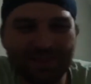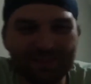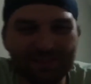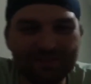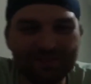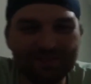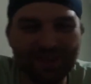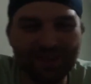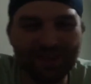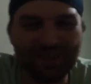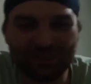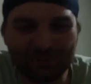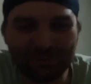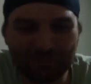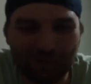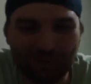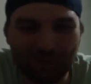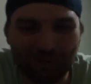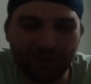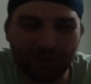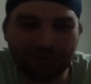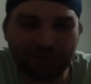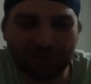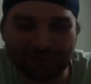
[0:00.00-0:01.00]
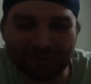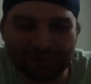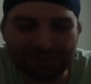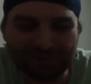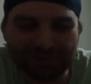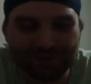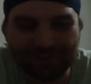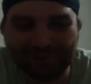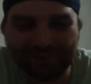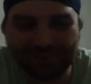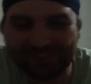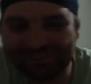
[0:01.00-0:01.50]
Night of the Roxbury
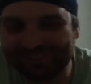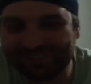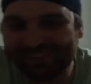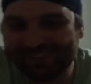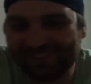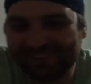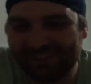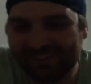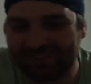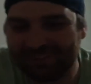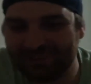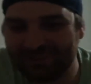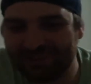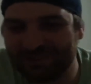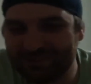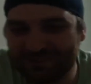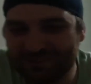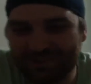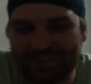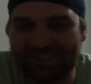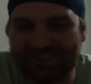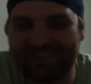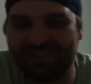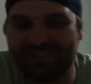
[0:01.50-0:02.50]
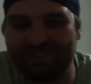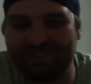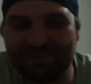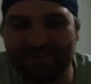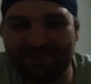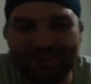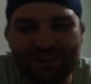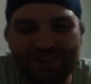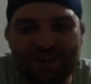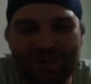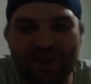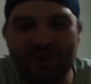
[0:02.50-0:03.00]
song. So go check that
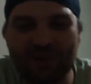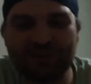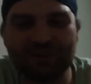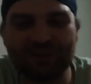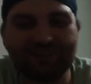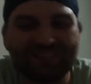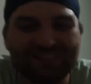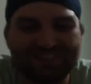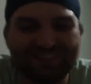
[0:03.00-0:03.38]
video out.